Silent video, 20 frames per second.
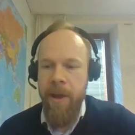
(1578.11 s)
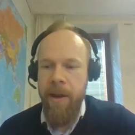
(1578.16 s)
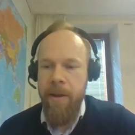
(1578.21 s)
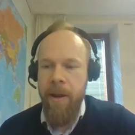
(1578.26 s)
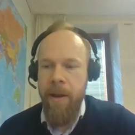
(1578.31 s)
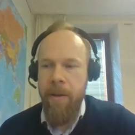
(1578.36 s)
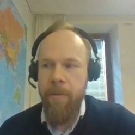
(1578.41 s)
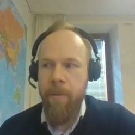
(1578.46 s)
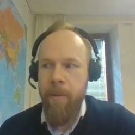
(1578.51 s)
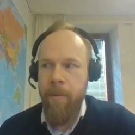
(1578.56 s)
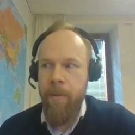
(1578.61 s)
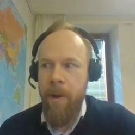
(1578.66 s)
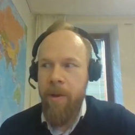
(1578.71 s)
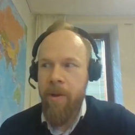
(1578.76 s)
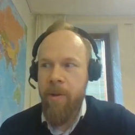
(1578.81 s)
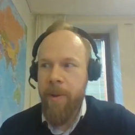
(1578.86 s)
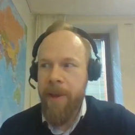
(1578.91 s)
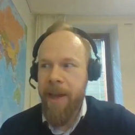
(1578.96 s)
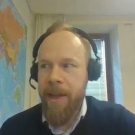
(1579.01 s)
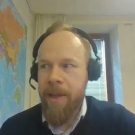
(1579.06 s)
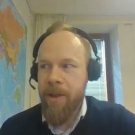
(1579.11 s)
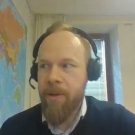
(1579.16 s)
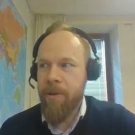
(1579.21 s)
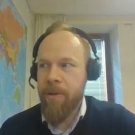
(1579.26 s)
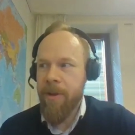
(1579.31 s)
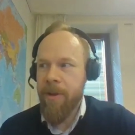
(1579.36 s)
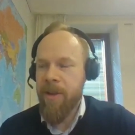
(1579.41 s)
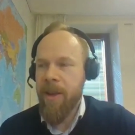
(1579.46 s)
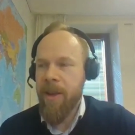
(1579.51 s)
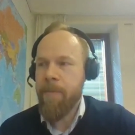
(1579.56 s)
And, and once we get to
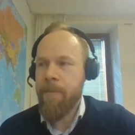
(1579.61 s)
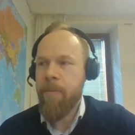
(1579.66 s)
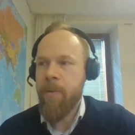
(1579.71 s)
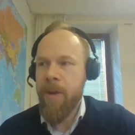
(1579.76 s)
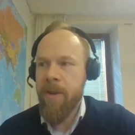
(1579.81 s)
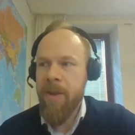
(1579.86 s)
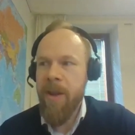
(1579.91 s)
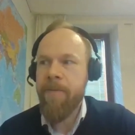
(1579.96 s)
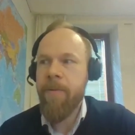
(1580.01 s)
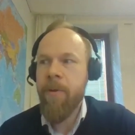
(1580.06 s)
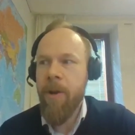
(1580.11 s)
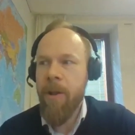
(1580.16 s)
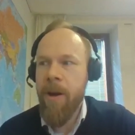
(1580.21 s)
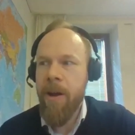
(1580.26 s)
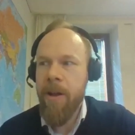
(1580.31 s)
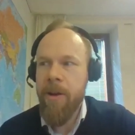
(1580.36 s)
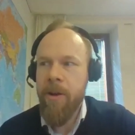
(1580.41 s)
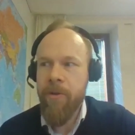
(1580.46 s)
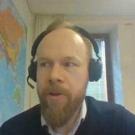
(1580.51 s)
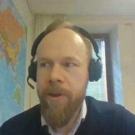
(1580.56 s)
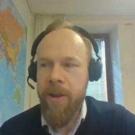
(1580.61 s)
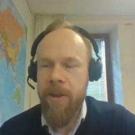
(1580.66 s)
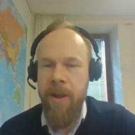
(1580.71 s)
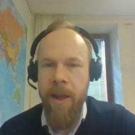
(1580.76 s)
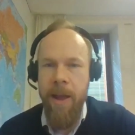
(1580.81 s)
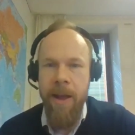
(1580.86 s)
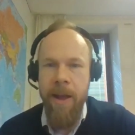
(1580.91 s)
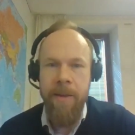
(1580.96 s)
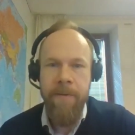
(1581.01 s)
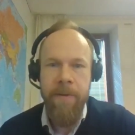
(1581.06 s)
the step where several countries
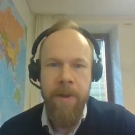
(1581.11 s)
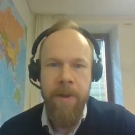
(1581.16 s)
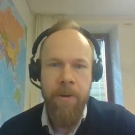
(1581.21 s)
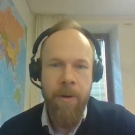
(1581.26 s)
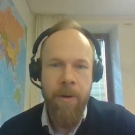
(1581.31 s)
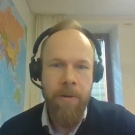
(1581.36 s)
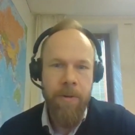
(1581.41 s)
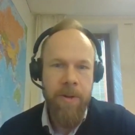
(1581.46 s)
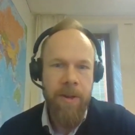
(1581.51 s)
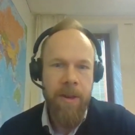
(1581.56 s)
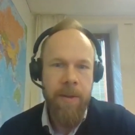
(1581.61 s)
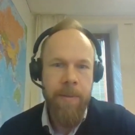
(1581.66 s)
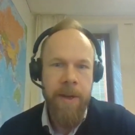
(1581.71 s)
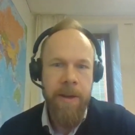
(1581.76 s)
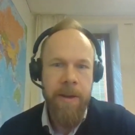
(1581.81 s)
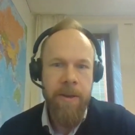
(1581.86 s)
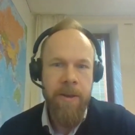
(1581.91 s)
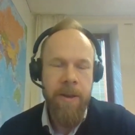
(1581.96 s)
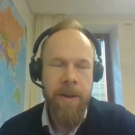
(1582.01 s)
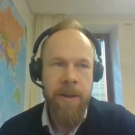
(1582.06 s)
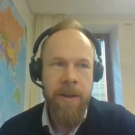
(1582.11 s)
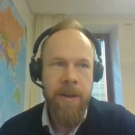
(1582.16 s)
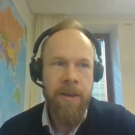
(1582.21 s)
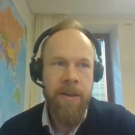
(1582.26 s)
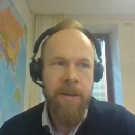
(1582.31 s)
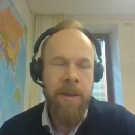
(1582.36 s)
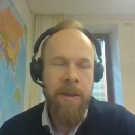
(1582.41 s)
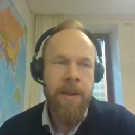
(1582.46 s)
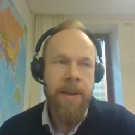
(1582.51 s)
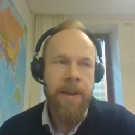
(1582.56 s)
have their own
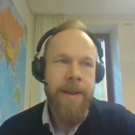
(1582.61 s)
CBDCs,